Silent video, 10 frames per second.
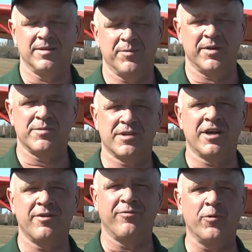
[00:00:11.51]
My name's
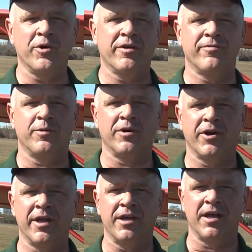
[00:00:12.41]
Scottie Forn,
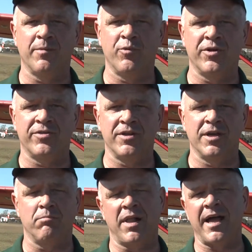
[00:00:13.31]
F-O-R-N. I'm with
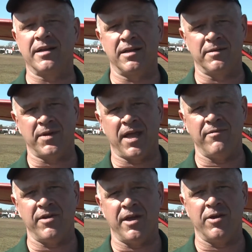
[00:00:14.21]
the uh, Black Duck
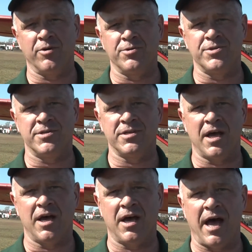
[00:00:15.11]
Aviators
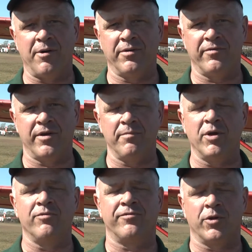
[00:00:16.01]
uh, out of uh,
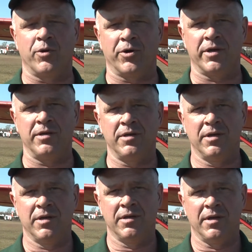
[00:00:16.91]
Milton, Florida.
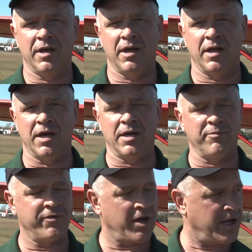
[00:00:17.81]
And I am
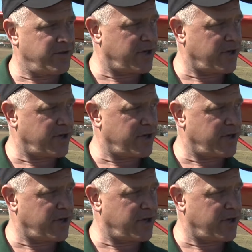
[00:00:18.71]
flying the